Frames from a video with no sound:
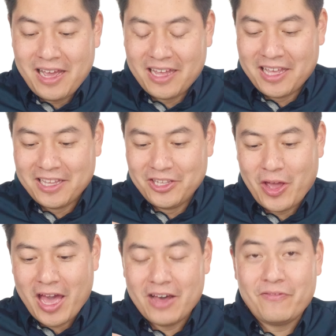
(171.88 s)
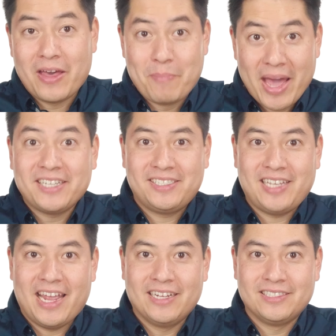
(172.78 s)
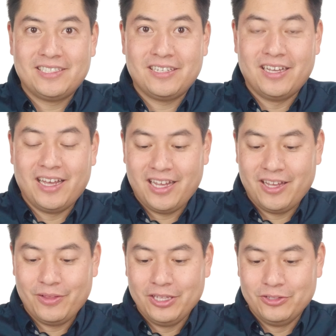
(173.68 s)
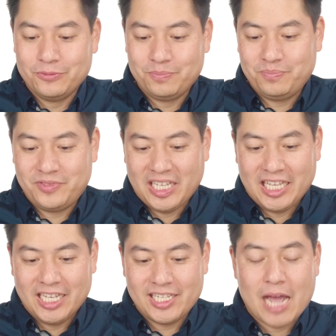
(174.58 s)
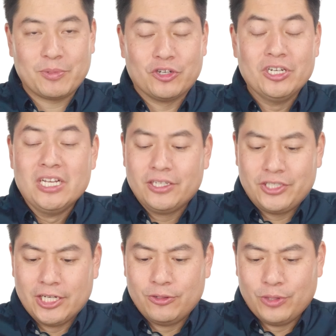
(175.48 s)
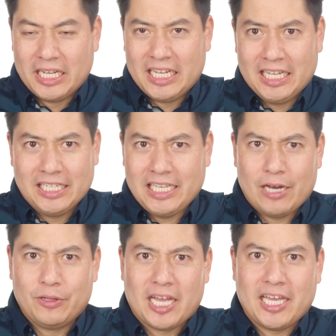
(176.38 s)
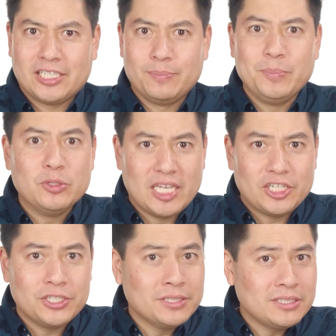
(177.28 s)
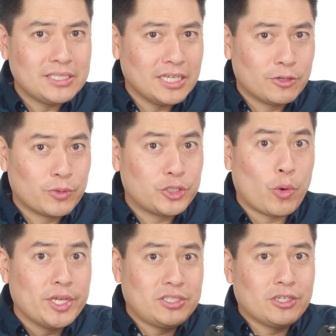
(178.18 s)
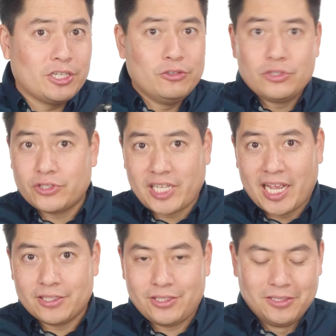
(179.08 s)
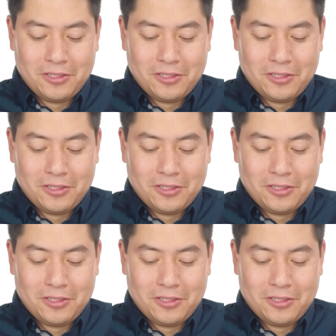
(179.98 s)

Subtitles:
and then you have a mic stand, little thingy adapter. So yeah, I guess musicians rejoice, you could use your stands.